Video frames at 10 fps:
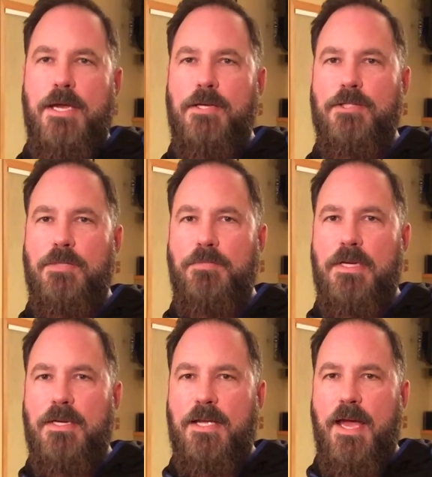ales to
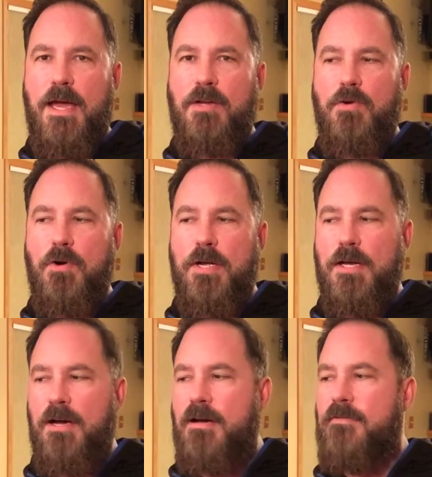be in a
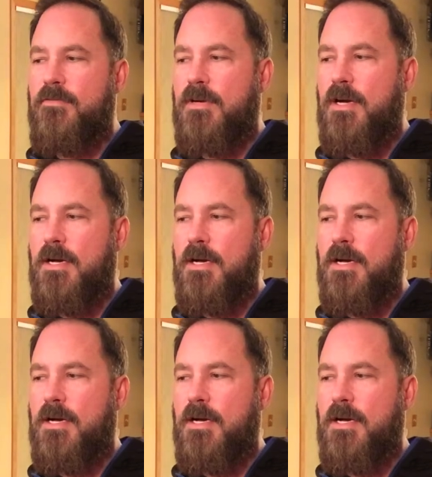category of